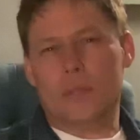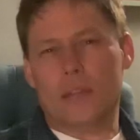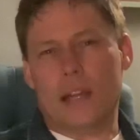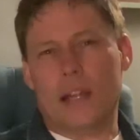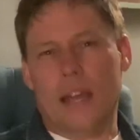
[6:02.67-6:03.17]

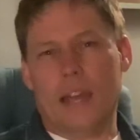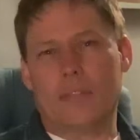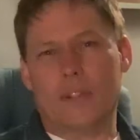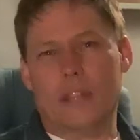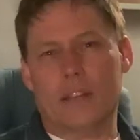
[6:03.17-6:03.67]
right
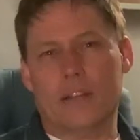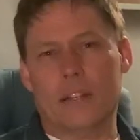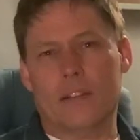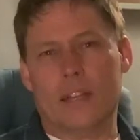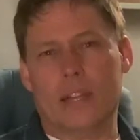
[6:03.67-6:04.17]
after that,
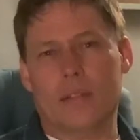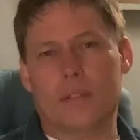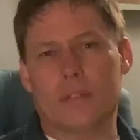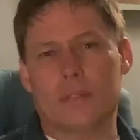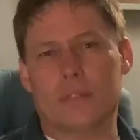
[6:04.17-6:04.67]
near that,
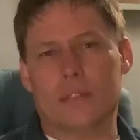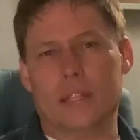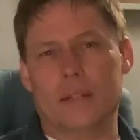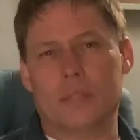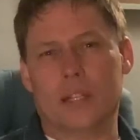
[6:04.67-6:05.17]
when
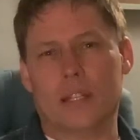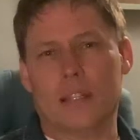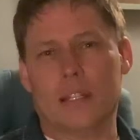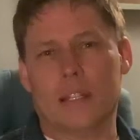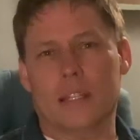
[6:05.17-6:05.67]
I'm trying
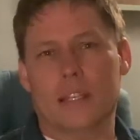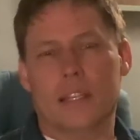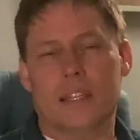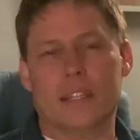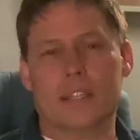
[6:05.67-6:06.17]
to think,
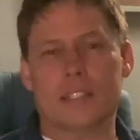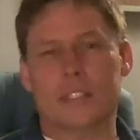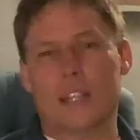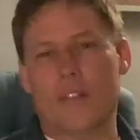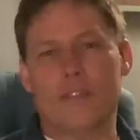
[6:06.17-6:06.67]
because
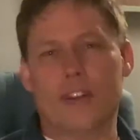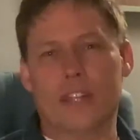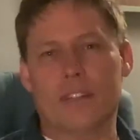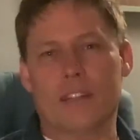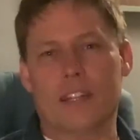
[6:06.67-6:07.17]
it's all
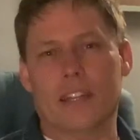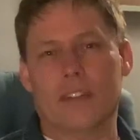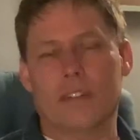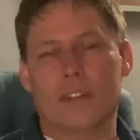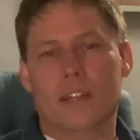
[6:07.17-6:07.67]
foggy right
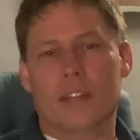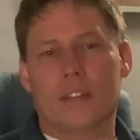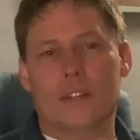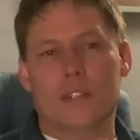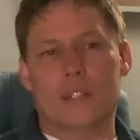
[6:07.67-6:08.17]
now.
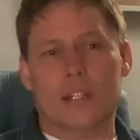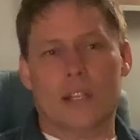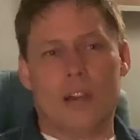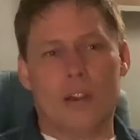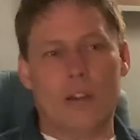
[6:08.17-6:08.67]
There's The
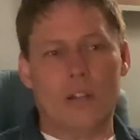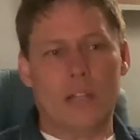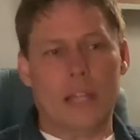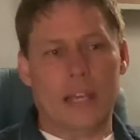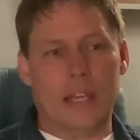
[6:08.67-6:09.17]

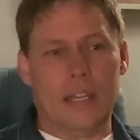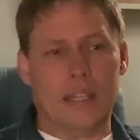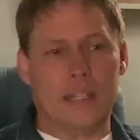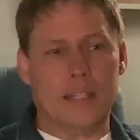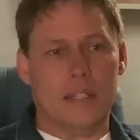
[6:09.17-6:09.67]
Call,
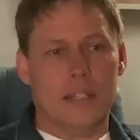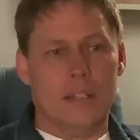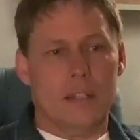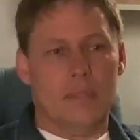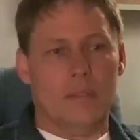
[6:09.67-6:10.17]
and
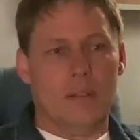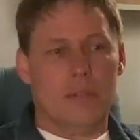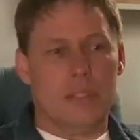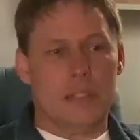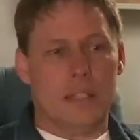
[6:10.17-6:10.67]
what
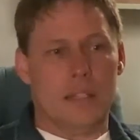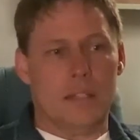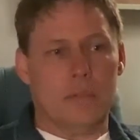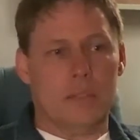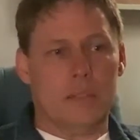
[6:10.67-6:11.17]
was the other one?